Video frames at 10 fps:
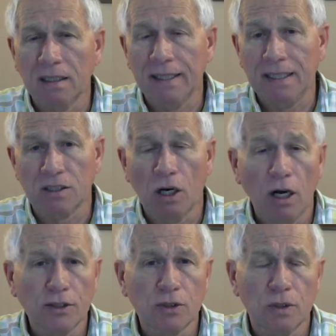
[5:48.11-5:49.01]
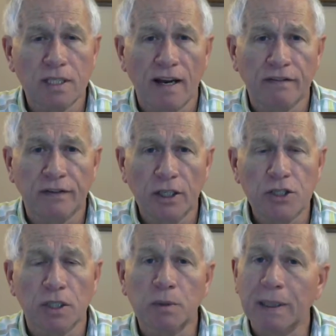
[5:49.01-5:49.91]
it is also
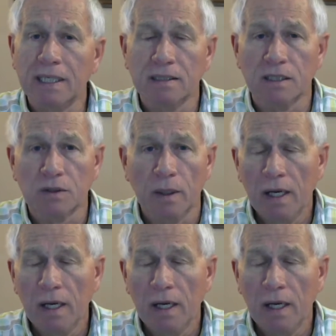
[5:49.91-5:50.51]
divergent because it's